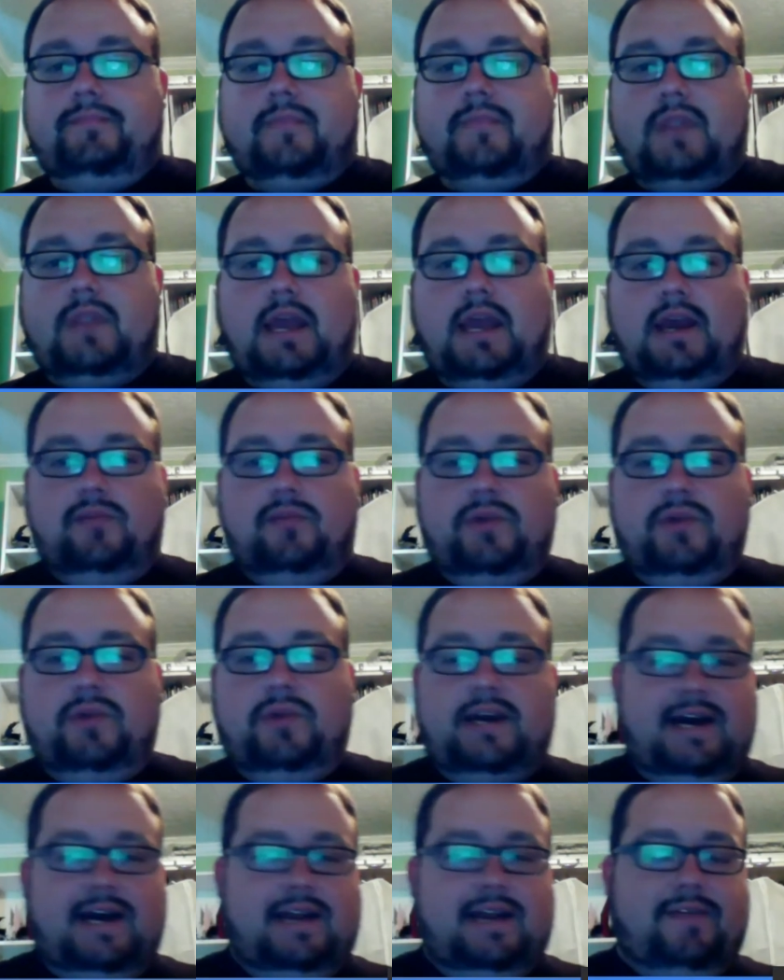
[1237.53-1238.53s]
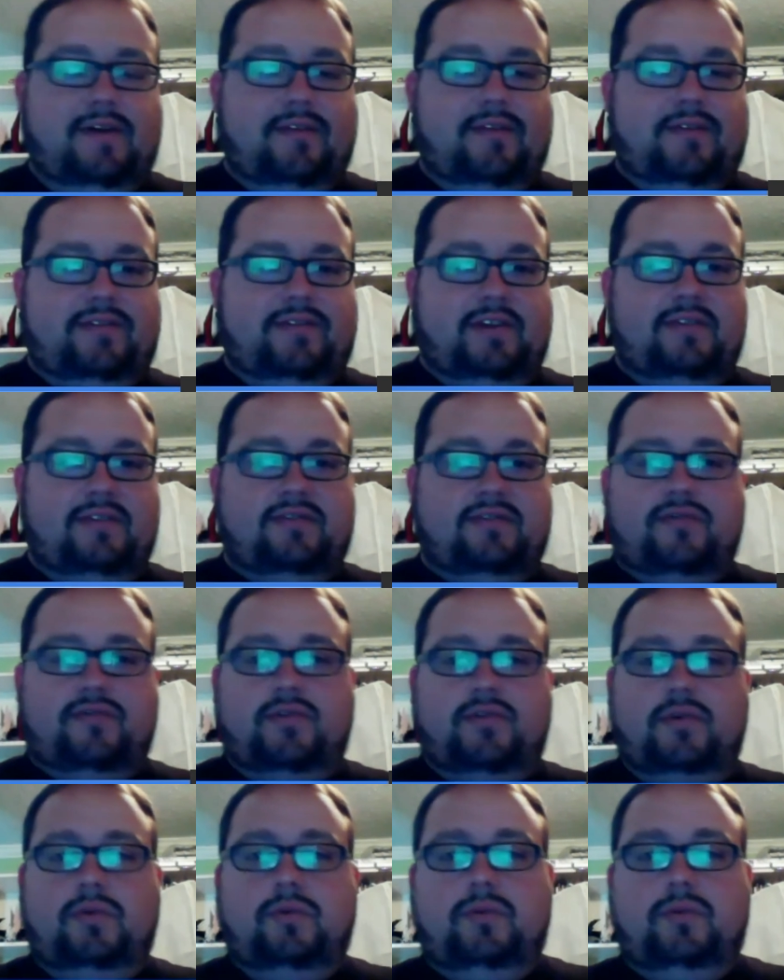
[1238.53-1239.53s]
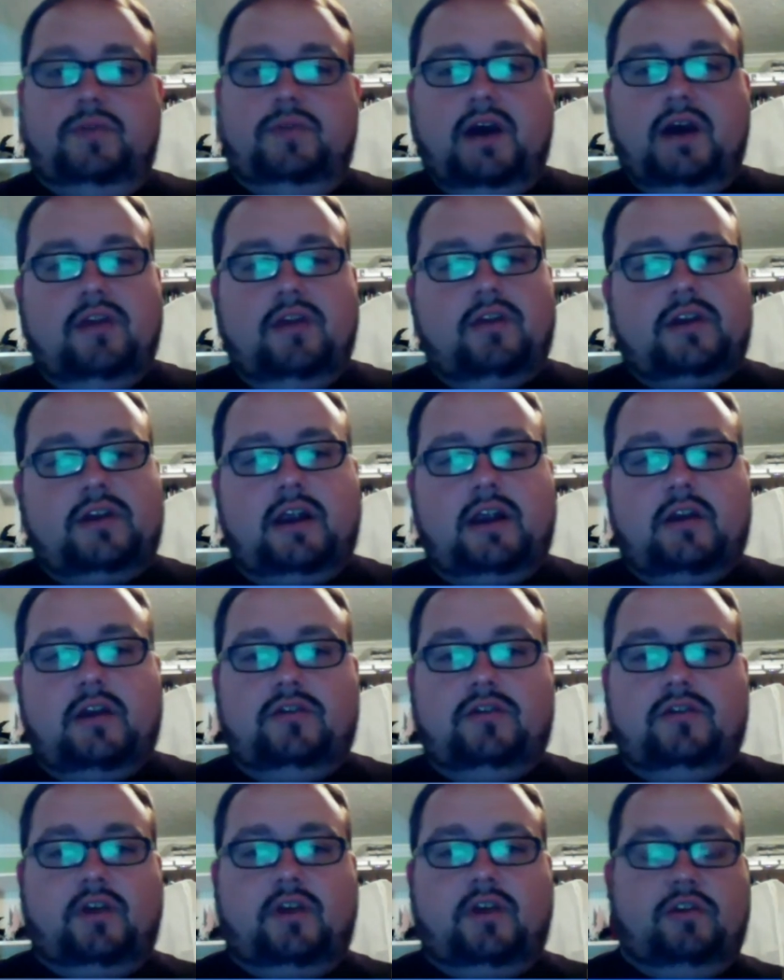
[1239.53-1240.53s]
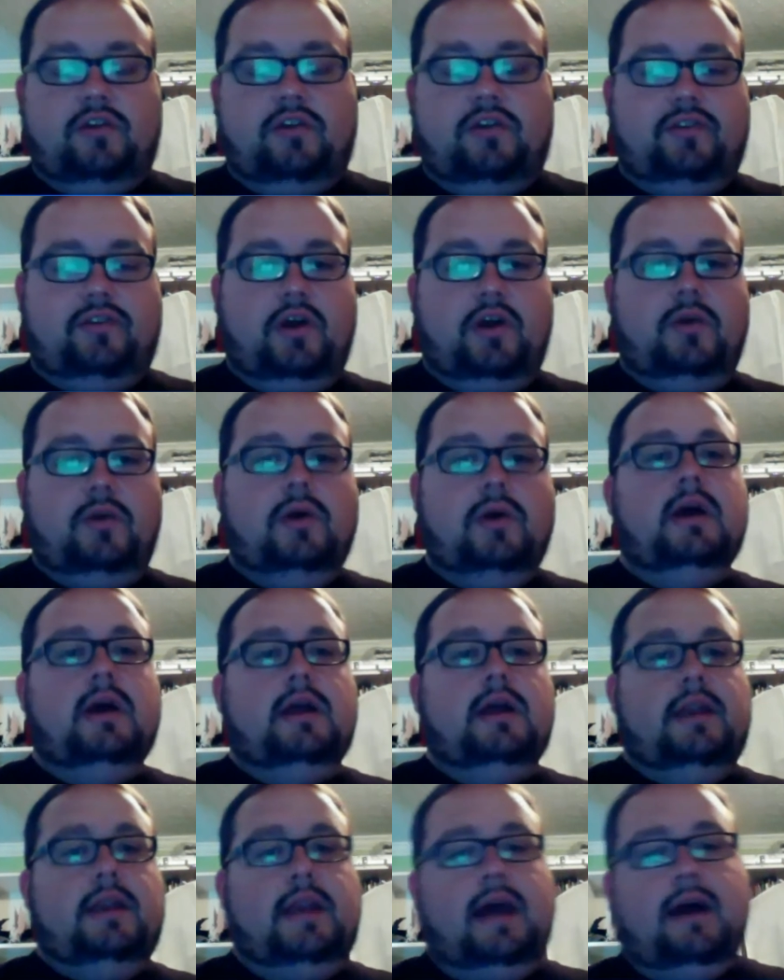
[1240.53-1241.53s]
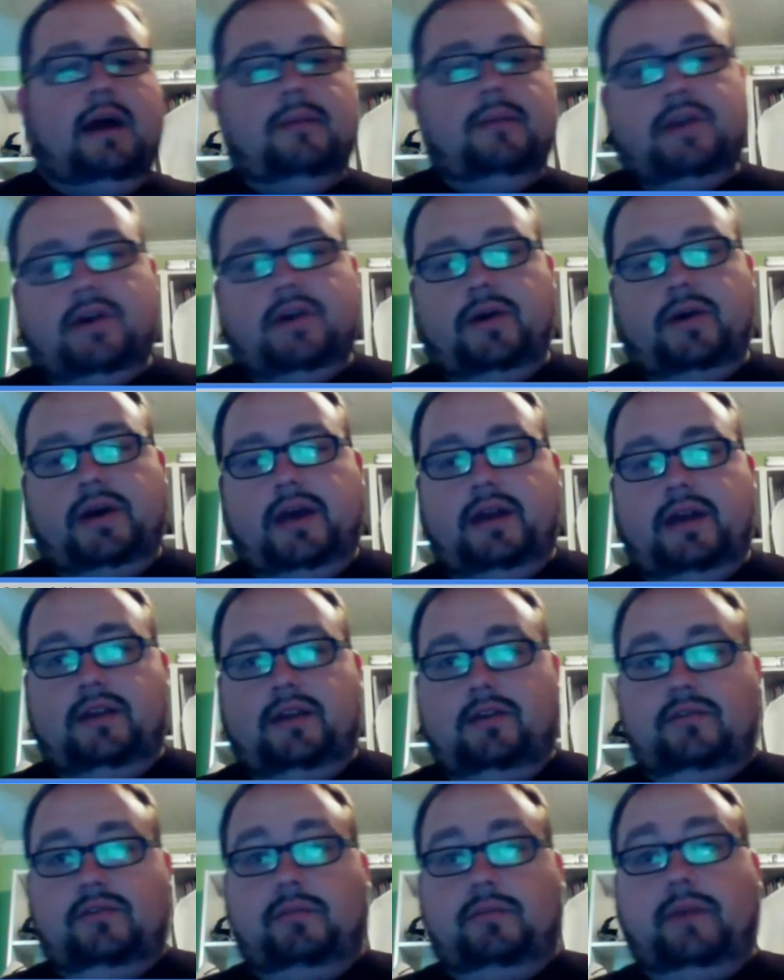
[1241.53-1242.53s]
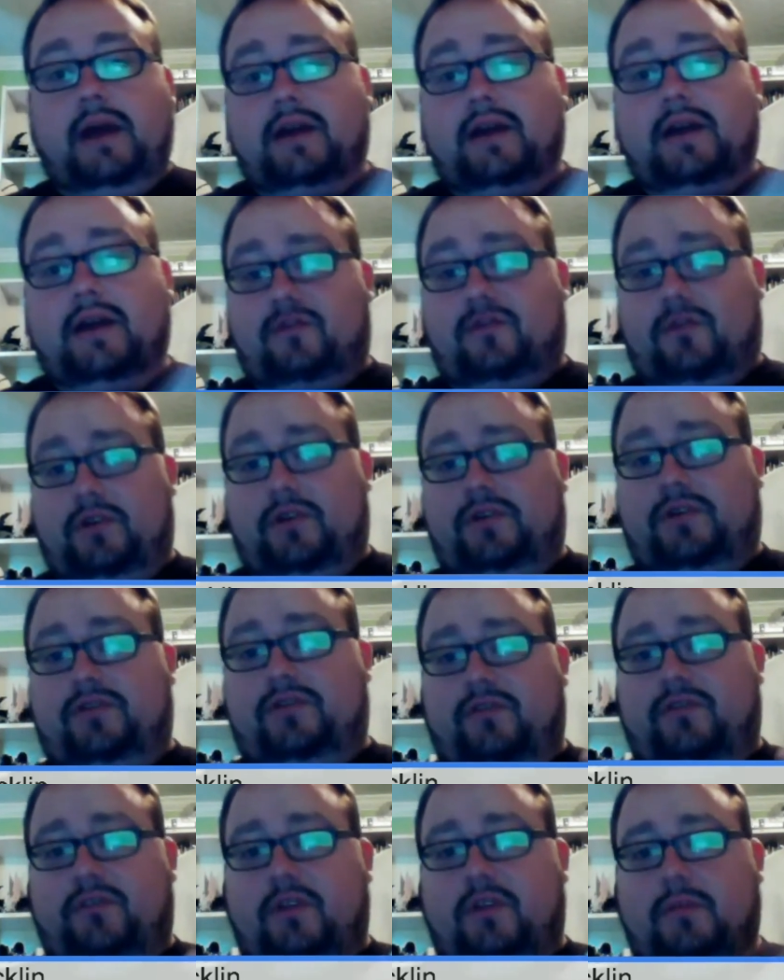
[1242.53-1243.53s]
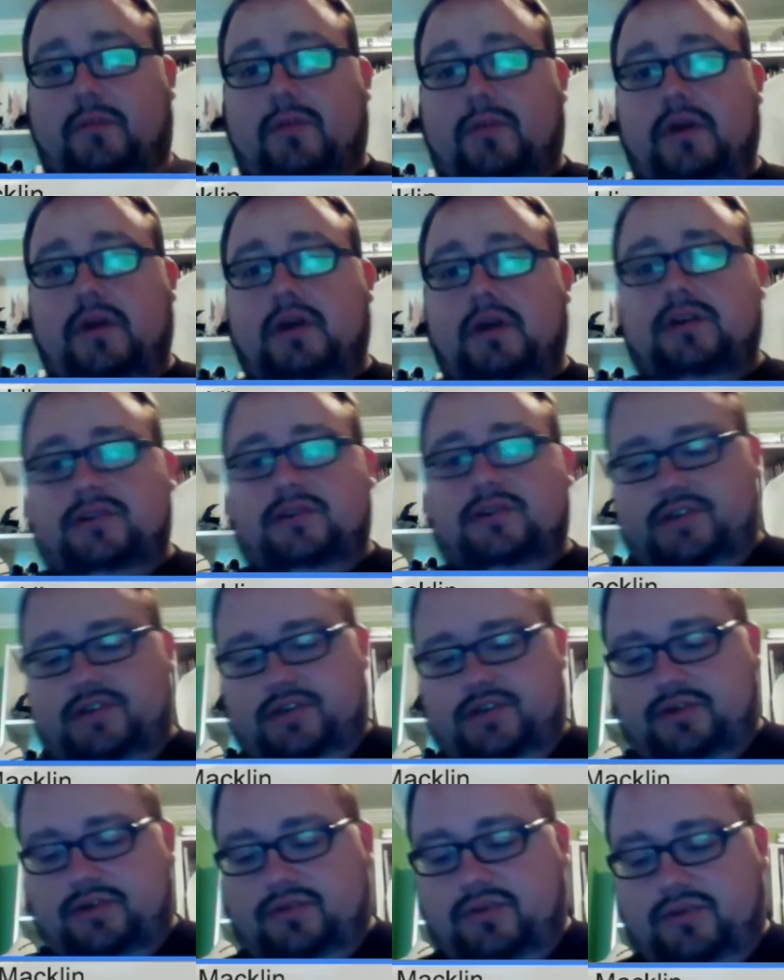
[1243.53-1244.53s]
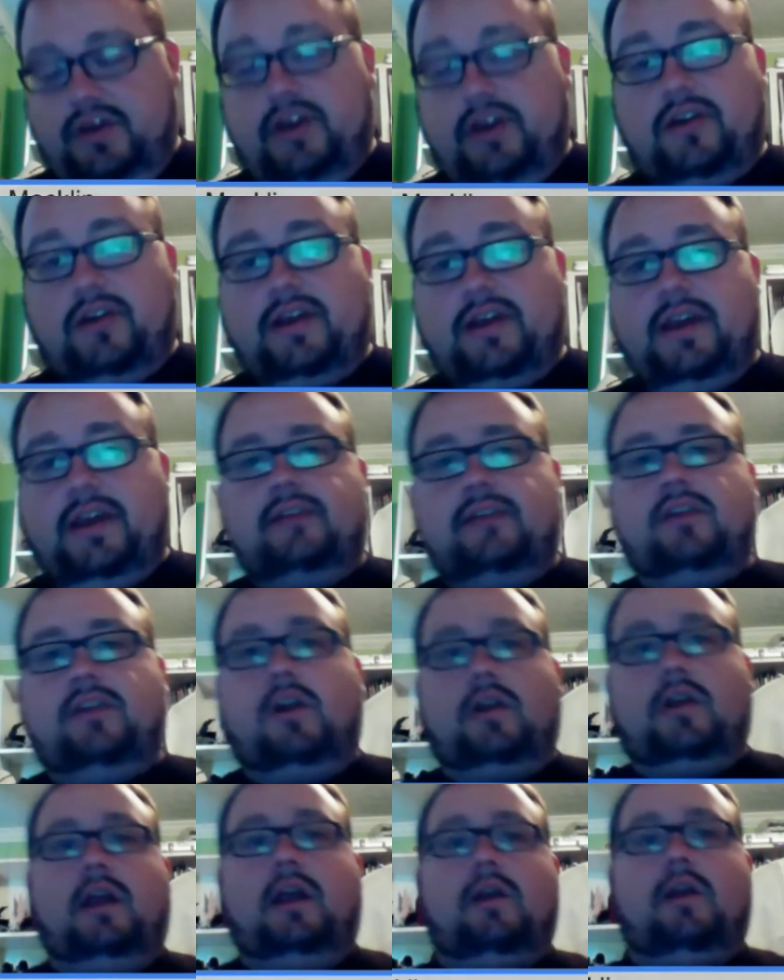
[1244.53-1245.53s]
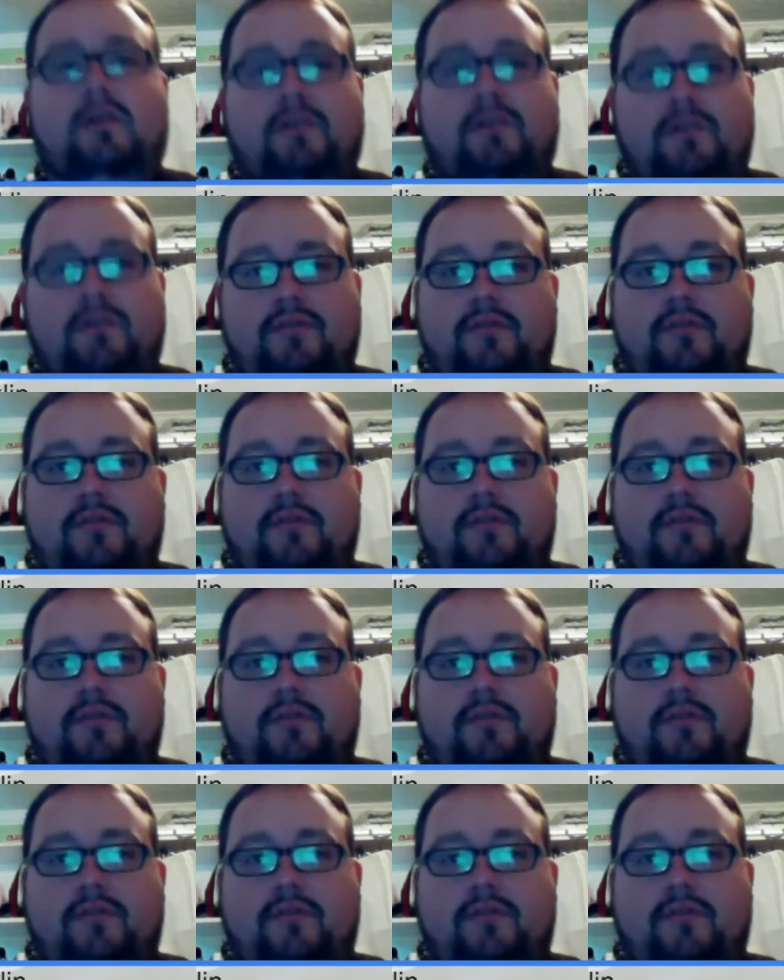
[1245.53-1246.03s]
and we kind of have a sense of who the other characters are. So now I'm going to go ahead and use the backstory system to interconnect our characters.